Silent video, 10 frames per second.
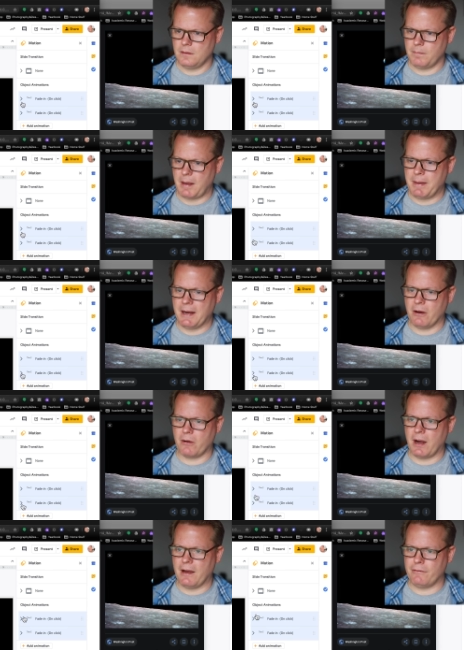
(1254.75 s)
by
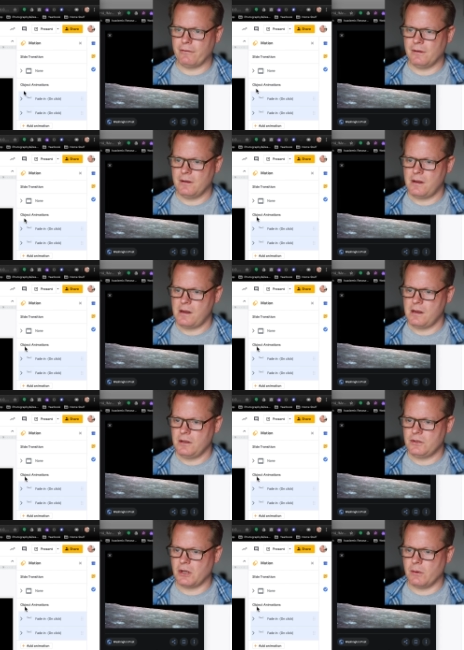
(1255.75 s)
paragraph.
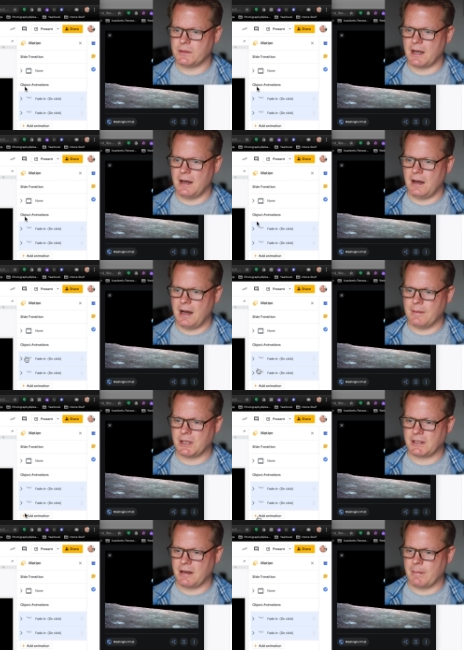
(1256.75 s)
So it's
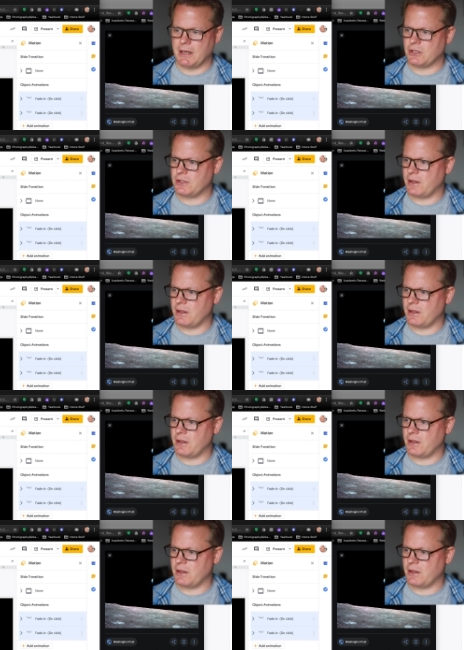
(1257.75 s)
object animations.